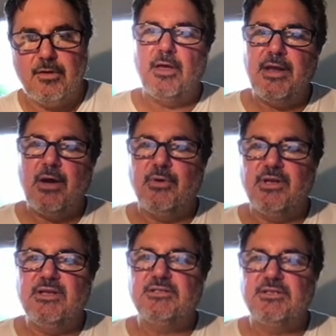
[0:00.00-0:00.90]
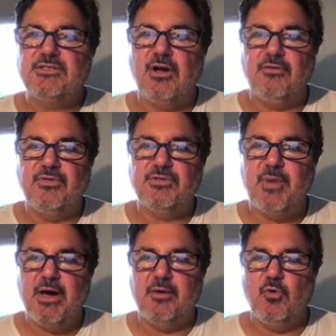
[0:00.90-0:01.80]
And now we can easily solve these
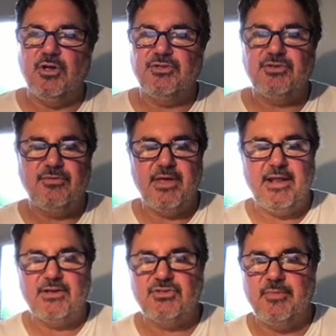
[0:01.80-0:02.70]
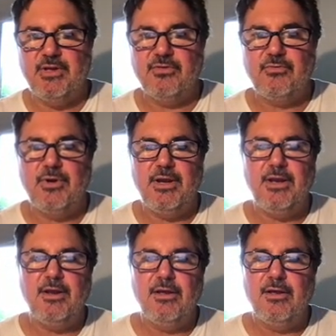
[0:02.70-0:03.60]
bottom ones. That has to be a
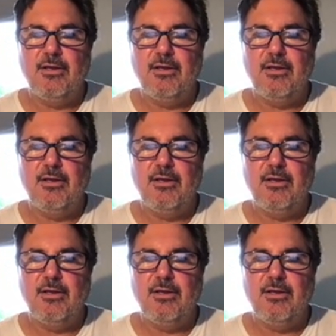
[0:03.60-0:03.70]
three.